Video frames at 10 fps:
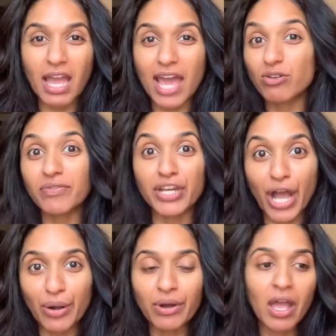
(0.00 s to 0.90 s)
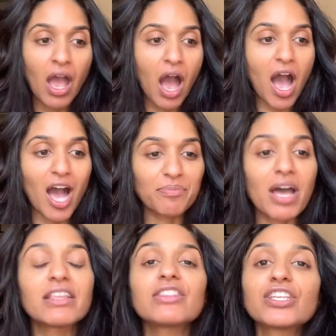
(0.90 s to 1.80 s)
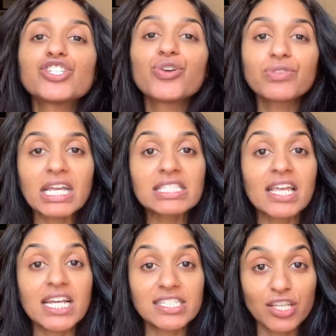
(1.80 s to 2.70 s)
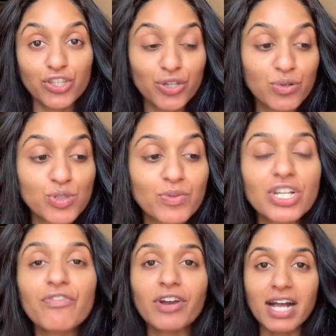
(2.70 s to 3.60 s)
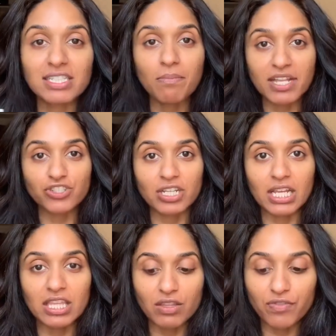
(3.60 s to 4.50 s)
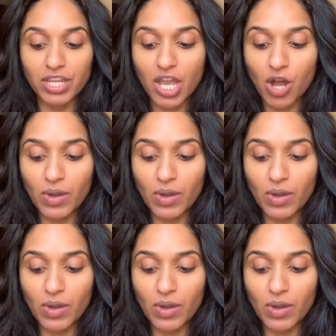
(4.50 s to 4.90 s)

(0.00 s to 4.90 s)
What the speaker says: I don't even know. The 2 things that I did use, which I forgot to mention in the video,